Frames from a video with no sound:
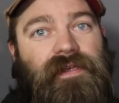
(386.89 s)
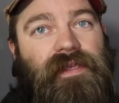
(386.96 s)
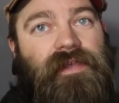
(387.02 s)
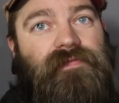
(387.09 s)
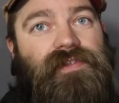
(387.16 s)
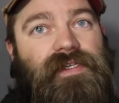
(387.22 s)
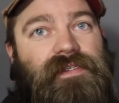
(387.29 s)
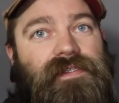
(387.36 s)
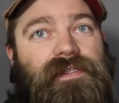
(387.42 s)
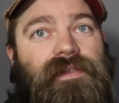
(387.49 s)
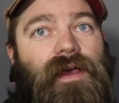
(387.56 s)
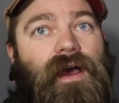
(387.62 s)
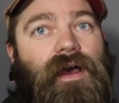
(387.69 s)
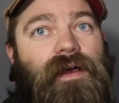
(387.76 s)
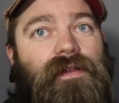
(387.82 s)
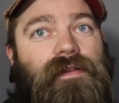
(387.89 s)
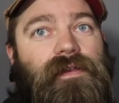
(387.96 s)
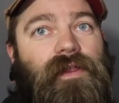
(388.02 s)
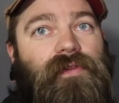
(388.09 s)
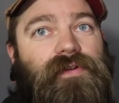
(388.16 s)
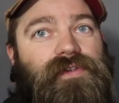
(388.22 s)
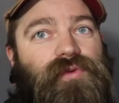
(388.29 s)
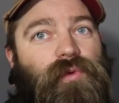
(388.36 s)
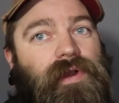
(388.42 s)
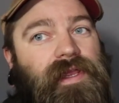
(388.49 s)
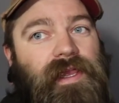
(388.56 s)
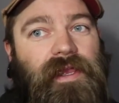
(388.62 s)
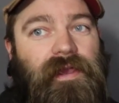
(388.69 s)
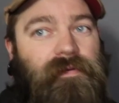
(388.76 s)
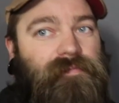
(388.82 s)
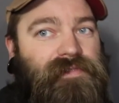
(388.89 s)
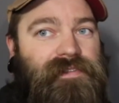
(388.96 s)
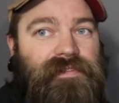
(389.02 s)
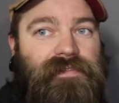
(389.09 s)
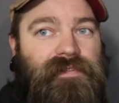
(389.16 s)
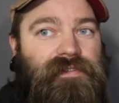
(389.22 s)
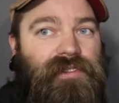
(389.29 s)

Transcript: It gives us uh, another 20 amps